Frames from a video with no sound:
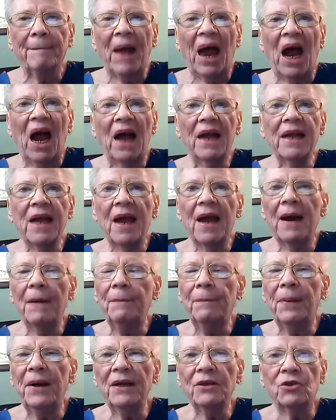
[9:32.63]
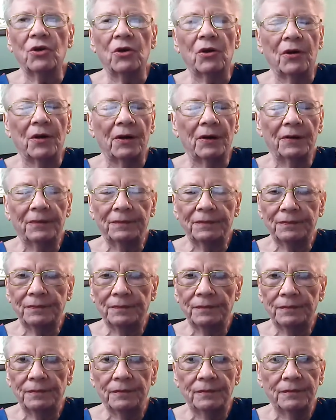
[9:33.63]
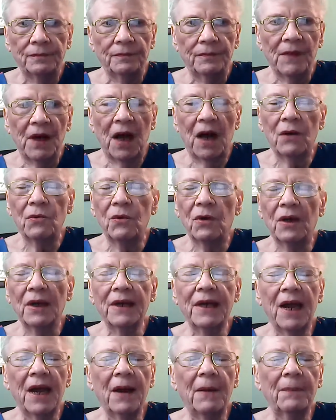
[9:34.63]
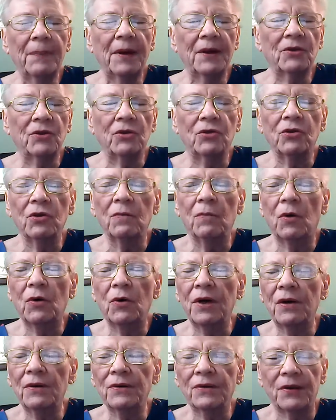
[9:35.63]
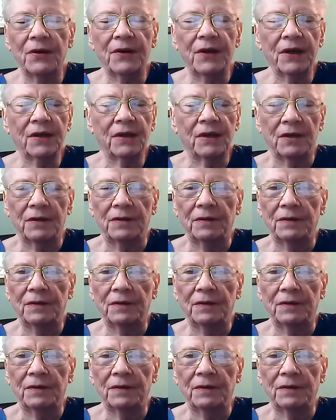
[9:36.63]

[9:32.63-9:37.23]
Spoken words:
I can't picture. I really can't picture two more years of this.